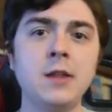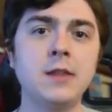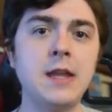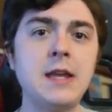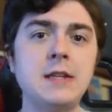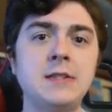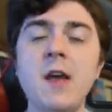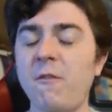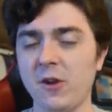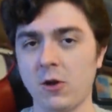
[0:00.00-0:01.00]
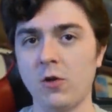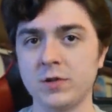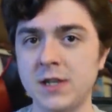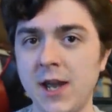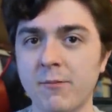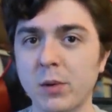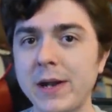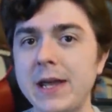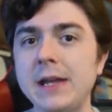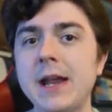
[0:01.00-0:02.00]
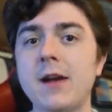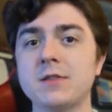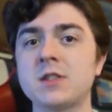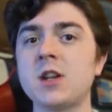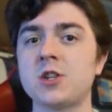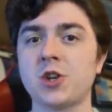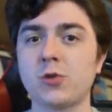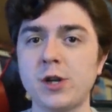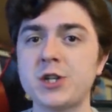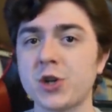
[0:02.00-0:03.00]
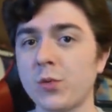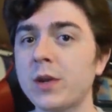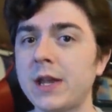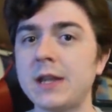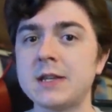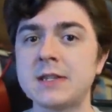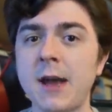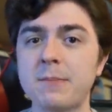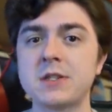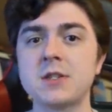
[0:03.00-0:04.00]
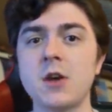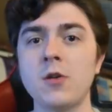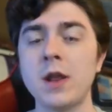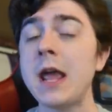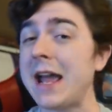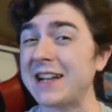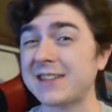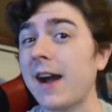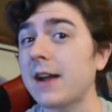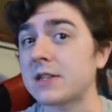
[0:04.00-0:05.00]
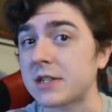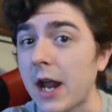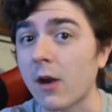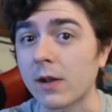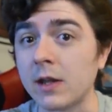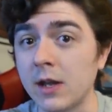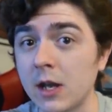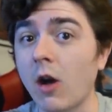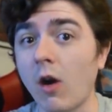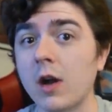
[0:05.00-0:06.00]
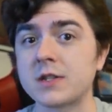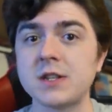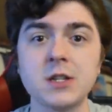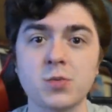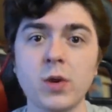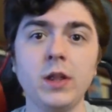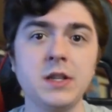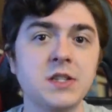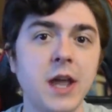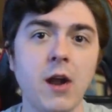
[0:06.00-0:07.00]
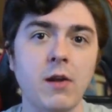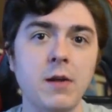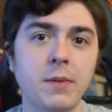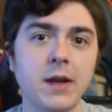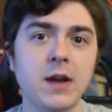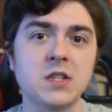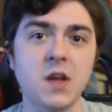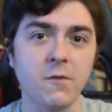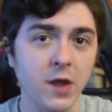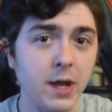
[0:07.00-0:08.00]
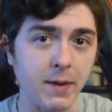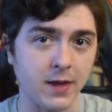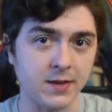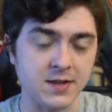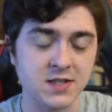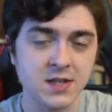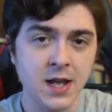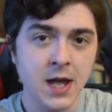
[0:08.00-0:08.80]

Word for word: the difficulty of bringing down such a creature within this episode, it's kind of scary. In all honesty, it's really scary because think about this.